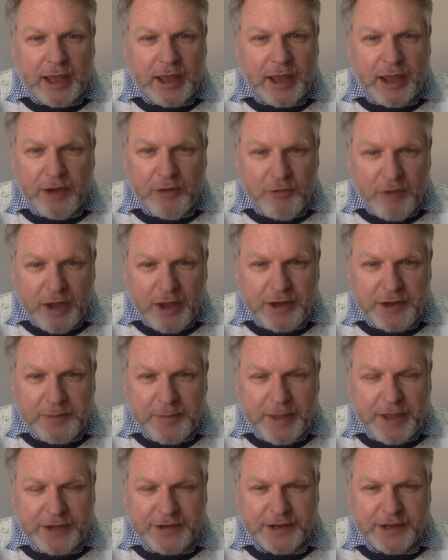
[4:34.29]
around
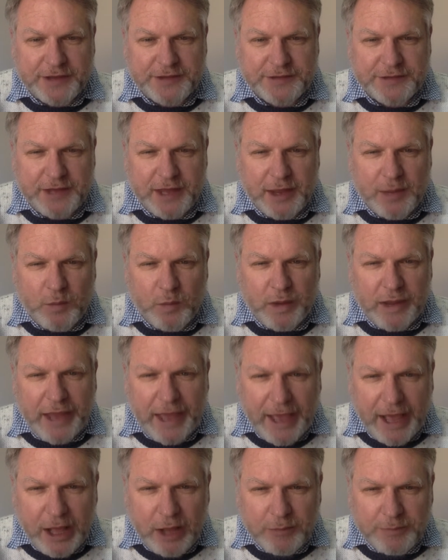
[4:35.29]
about us, and we
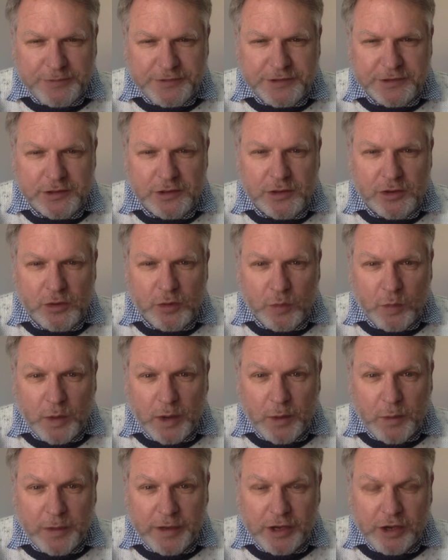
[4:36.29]
helped where
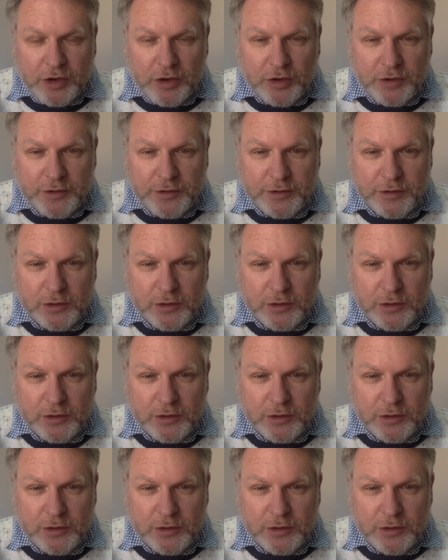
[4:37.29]
we could.